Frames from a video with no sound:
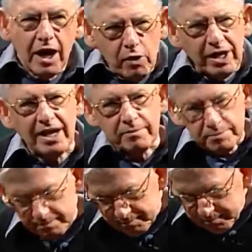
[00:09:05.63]
Okay,
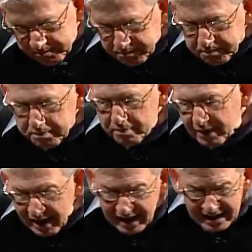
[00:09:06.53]

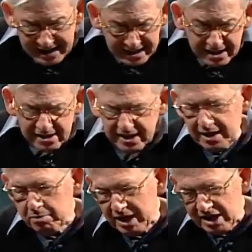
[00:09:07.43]
another
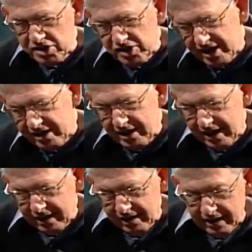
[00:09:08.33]
theme is that
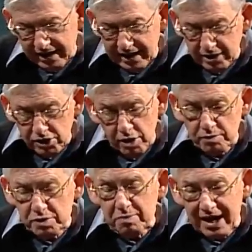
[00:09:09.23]
in
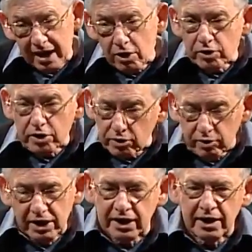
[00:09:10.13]
terms of my own
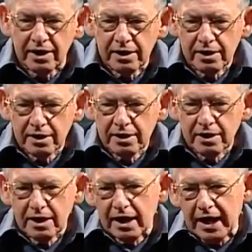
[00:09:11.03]
career,
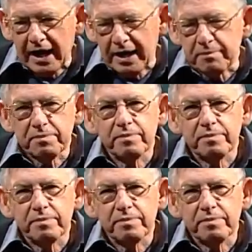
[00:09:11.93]
I